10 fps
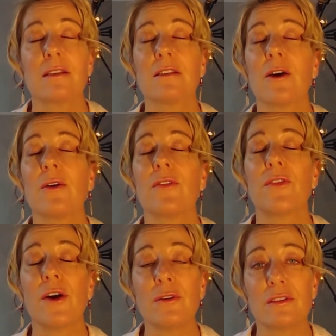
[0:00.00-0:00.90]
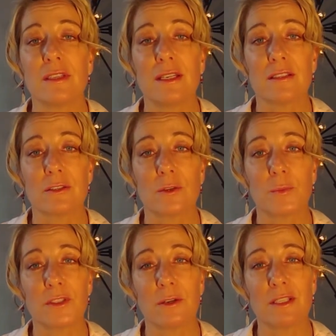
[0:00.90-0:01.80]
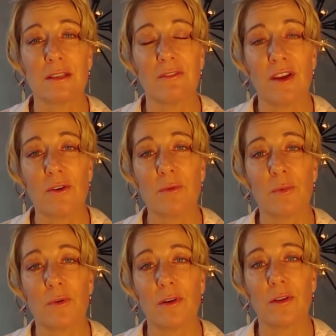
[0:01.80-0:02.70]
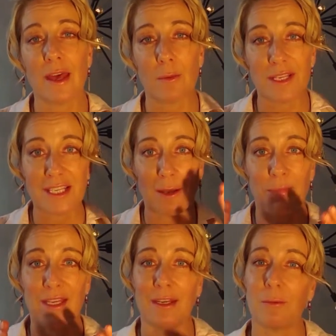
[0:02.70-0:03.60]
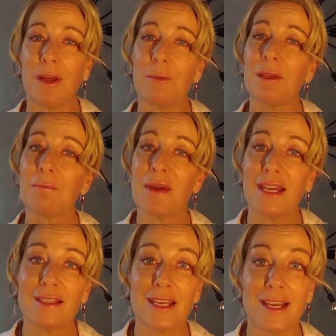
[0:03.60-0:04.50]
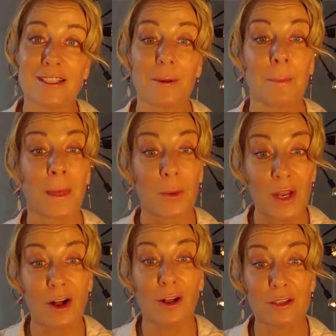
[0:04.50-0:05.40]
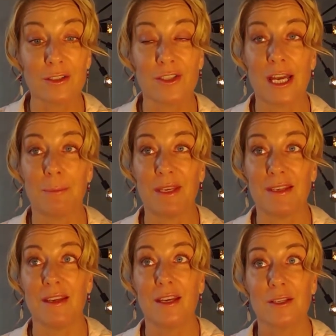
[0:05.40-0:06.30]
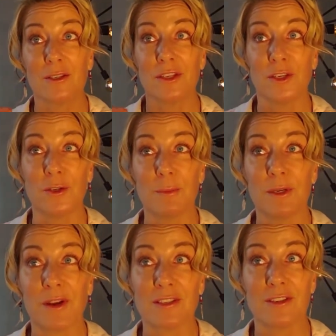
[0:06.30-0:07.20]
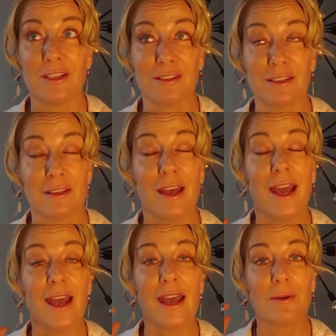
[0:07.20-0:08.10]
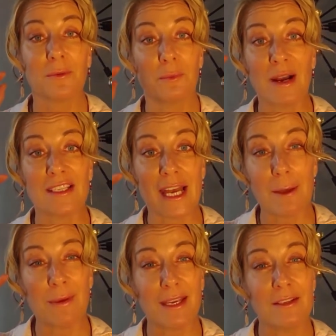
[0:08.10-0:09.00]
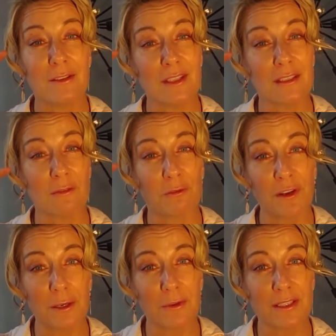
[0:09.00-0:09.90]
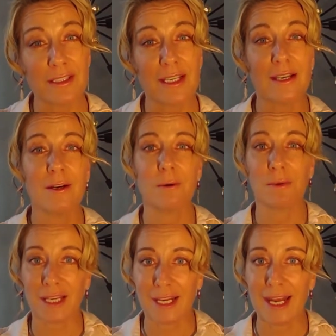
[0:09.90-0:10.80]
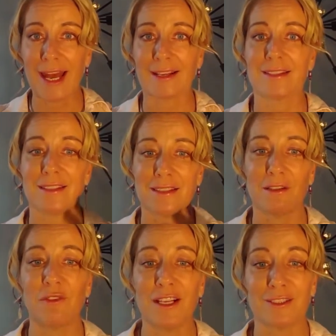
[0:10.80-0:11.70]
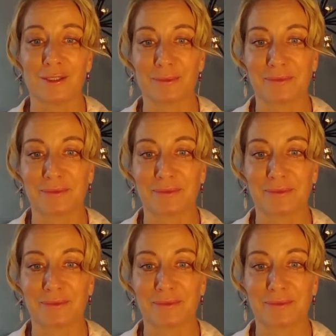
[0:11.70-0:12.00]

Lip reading: So those things are so it's very important that we tap in. And when we meditate, we also tap in to the human resonance. And by tapping into this frequency, we can access the field.